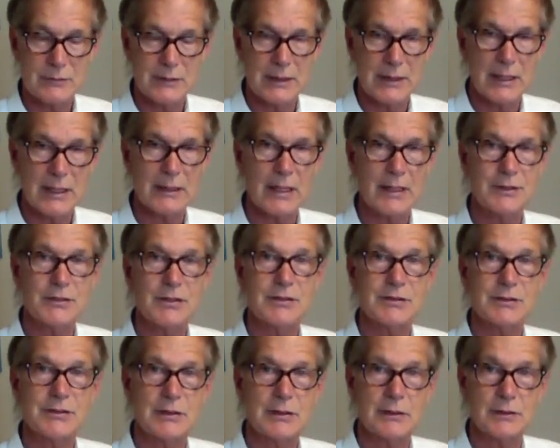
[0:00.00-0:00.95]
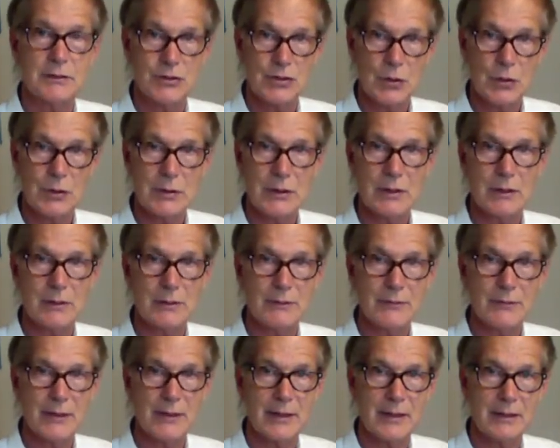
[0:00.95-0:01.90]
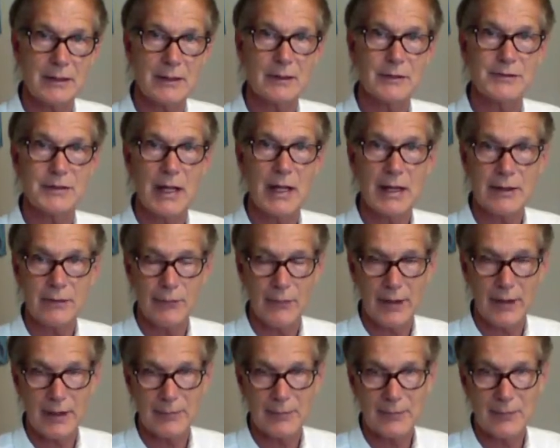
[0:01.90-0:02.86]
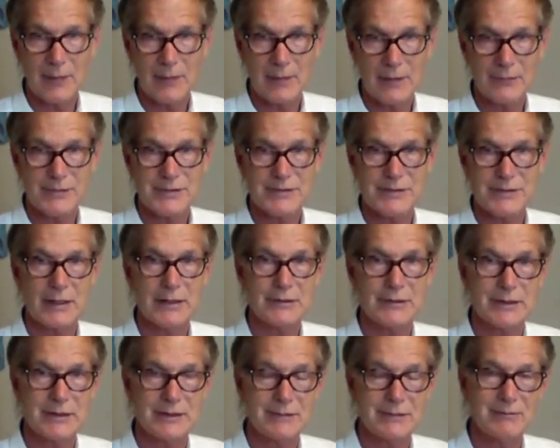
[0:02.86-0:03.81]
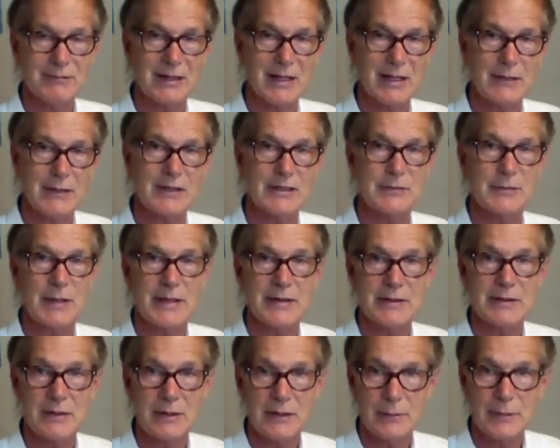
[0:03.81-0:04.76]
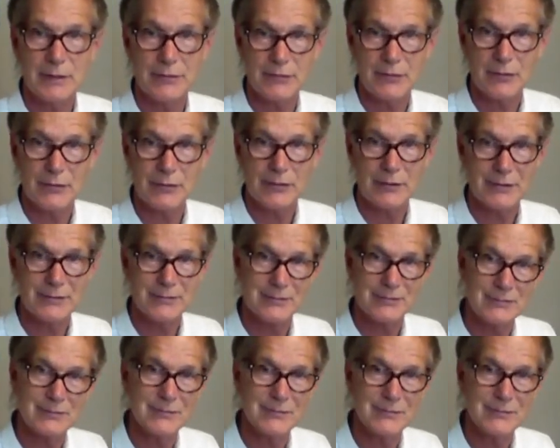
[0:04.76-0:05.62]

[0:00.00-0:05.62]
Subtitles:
And I'd like just to show a little diagram of a cell to kind of explain this a little bit further.